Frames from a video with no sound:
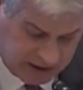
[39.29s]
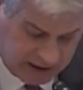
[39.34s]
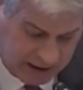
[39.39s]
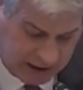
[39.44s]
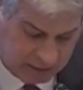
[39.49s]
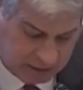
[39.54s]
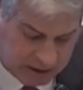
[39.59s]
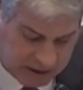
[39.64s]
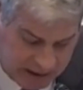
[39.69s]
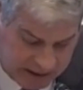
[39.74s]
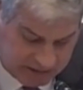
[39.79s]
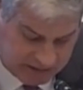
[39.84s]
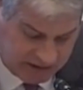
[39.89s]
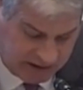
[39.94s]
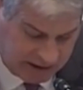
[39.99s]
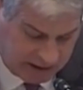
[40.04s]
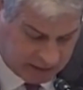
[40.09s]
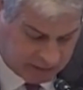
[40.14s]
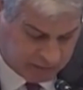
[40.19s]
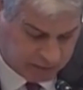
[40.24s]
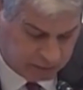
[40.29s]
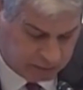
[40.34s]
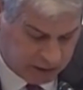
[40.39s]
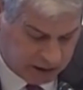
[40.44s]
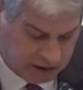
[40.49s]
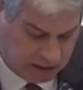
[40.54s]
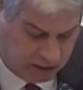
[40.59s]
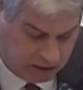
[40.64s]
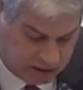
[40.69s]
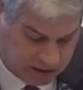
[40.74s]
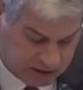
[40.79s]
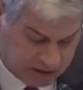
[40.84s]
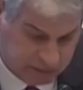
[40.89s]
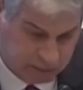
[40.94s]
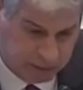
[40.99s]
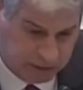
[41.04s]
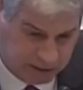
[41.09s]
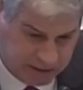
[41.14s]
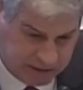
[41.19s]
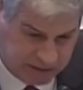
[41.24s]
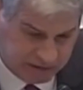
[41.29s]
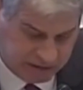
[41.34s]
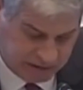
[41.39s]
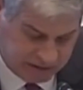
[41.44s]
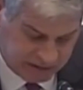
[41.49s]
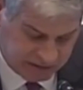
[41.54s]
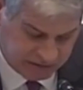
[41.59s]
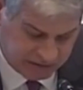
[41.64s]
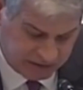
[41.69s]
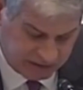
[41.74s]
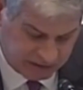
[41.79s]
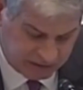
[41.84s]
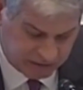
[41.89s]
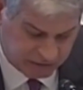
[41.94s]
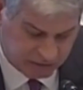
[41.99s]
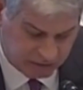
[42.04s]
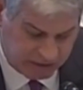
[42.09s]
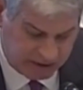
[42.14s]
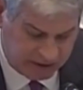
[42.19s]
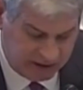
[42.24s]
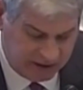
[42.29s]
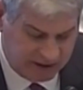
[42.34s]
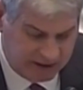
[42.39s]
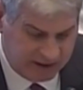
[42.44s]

I would like to add from my long experience in this industry